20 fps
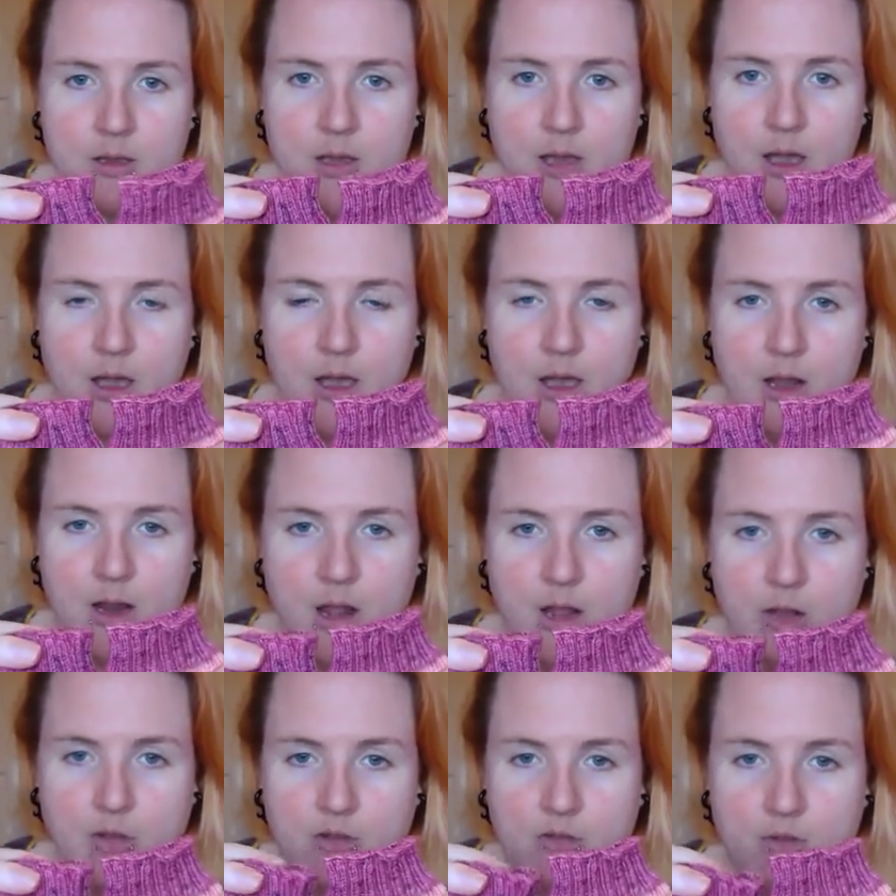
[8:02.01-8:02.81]

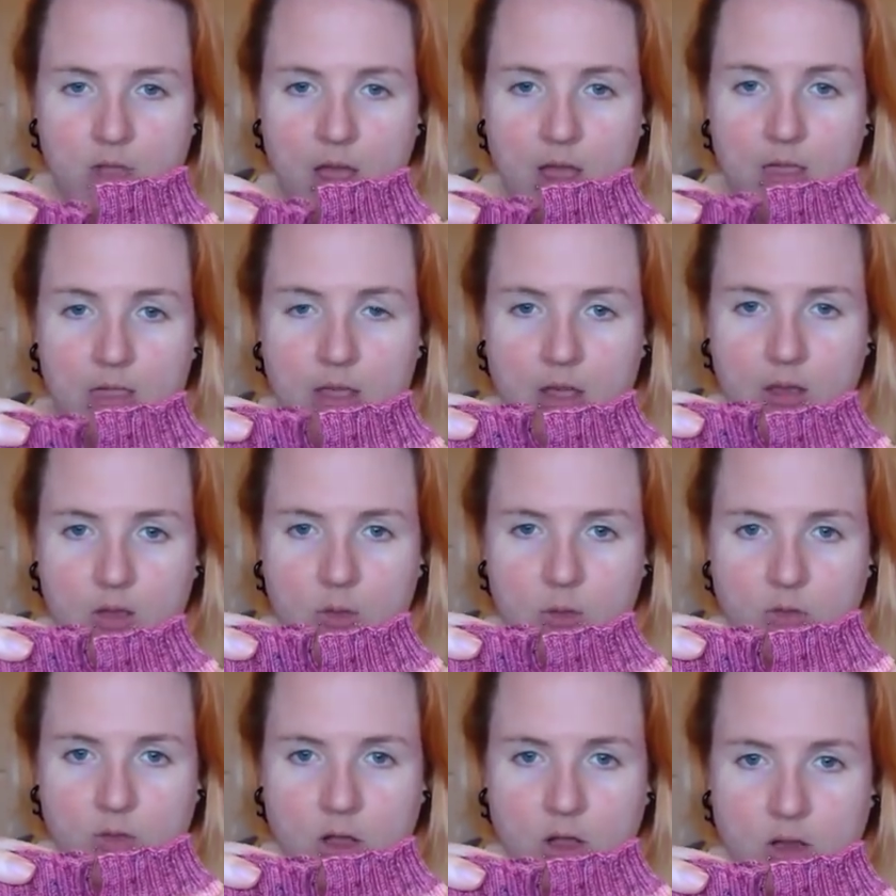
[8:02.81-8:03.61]
And I think
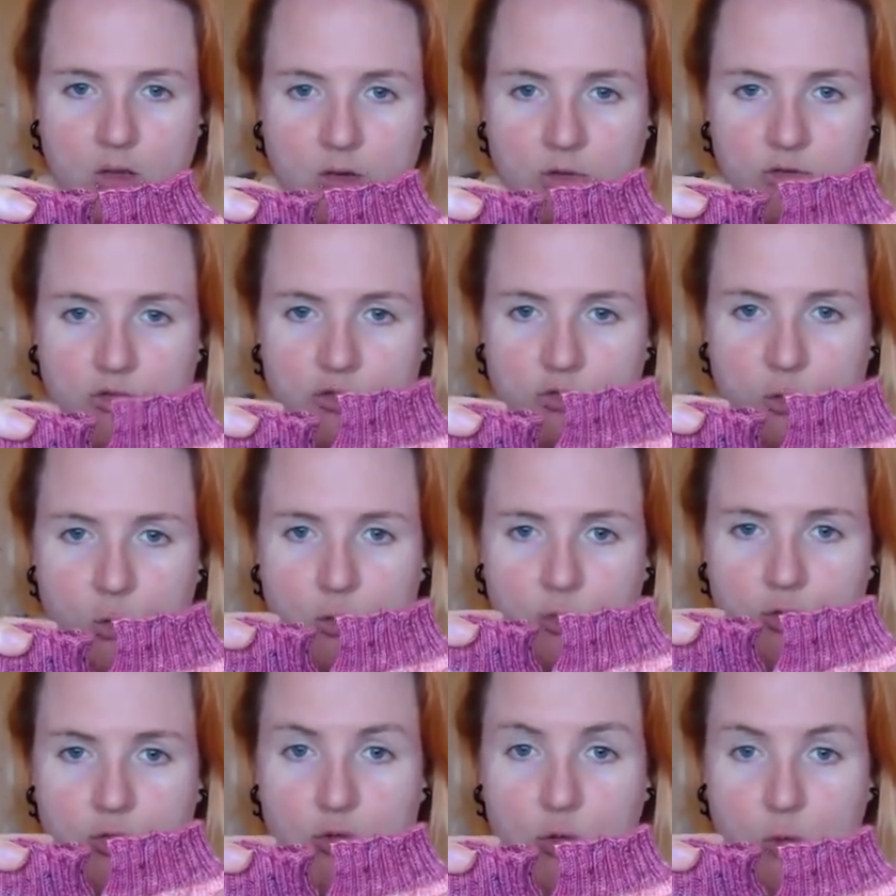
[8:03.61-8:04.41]
those colours just go
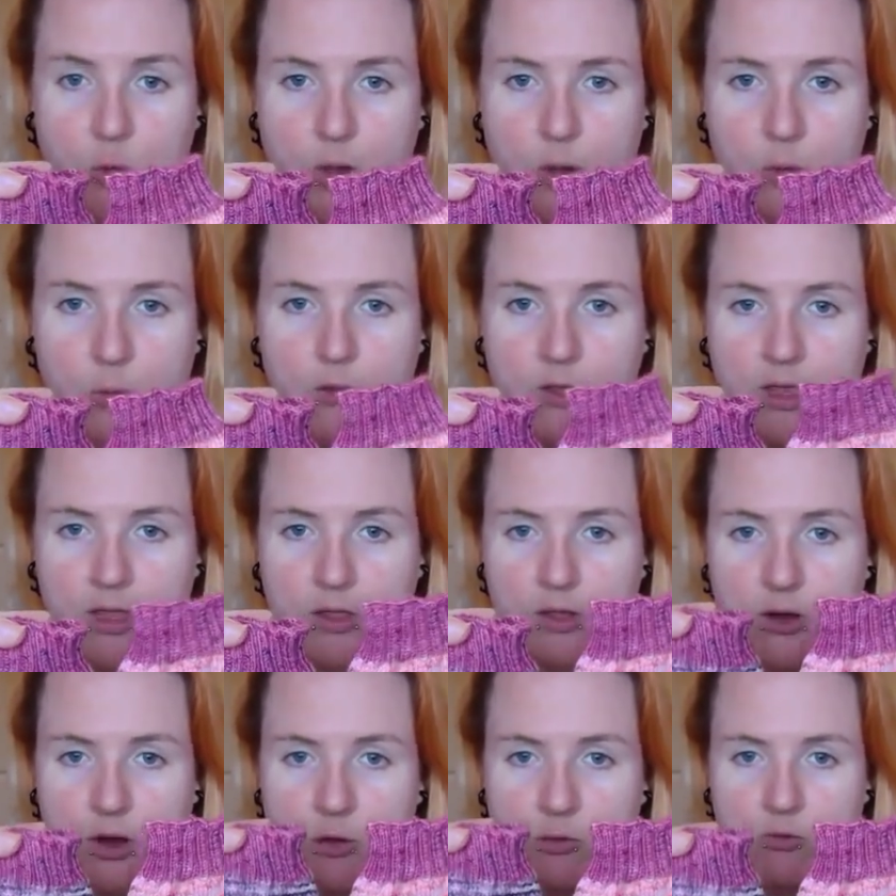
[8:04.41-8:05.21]
so well
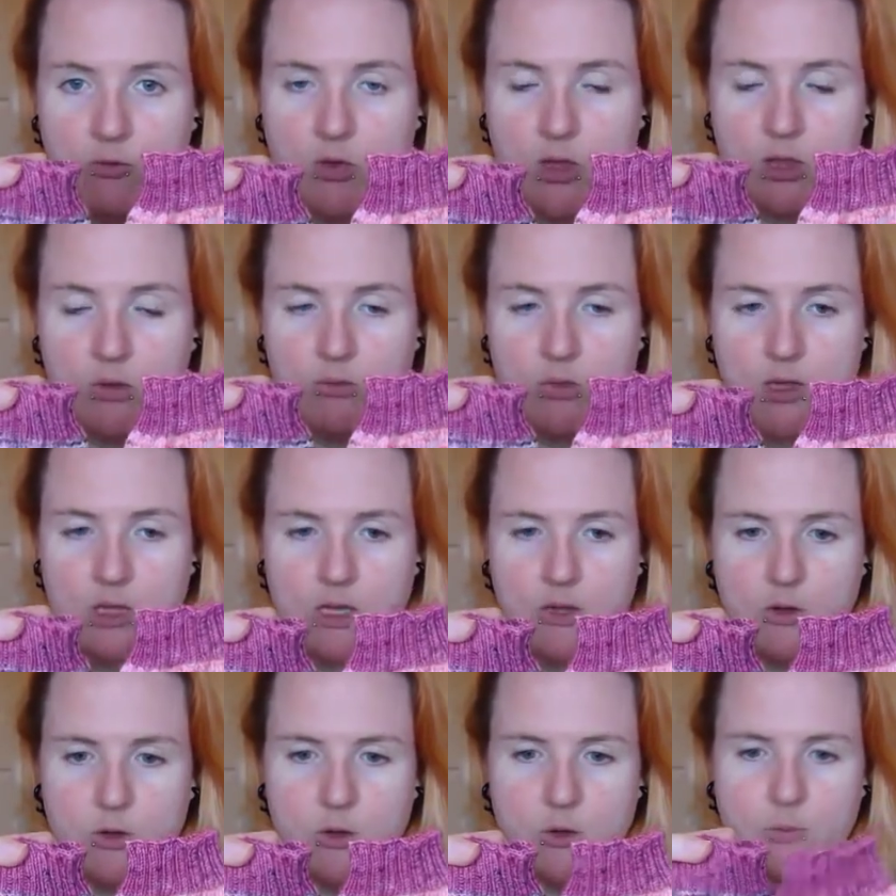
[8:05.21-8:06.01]
together. I really, really
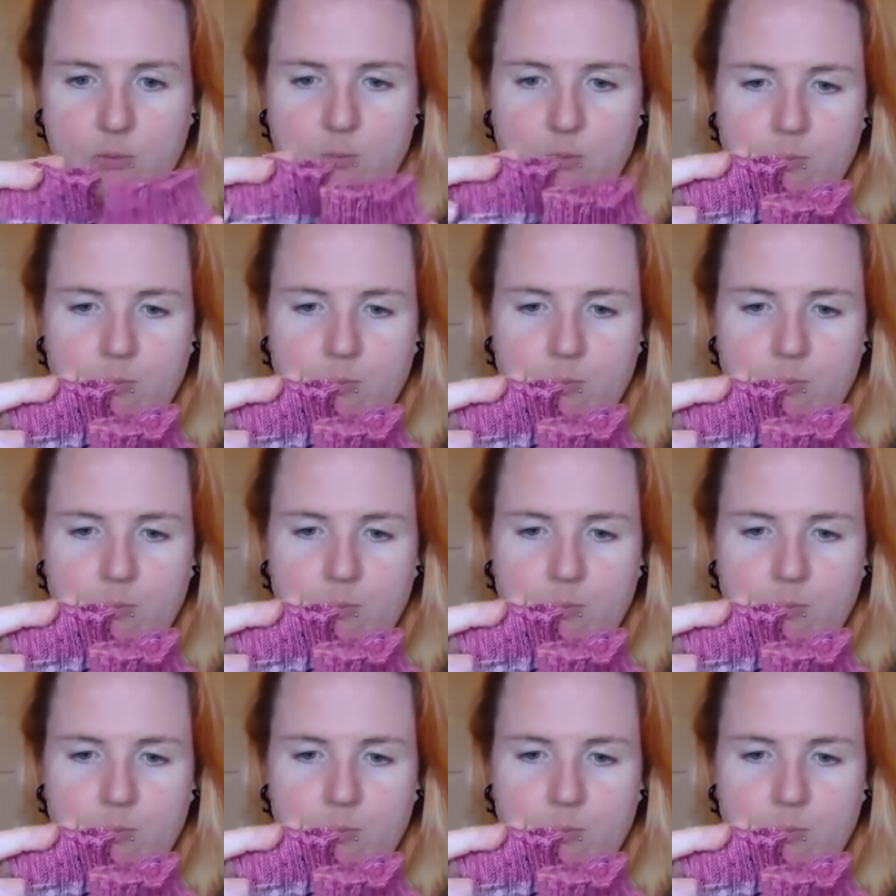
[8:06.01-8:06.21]
do.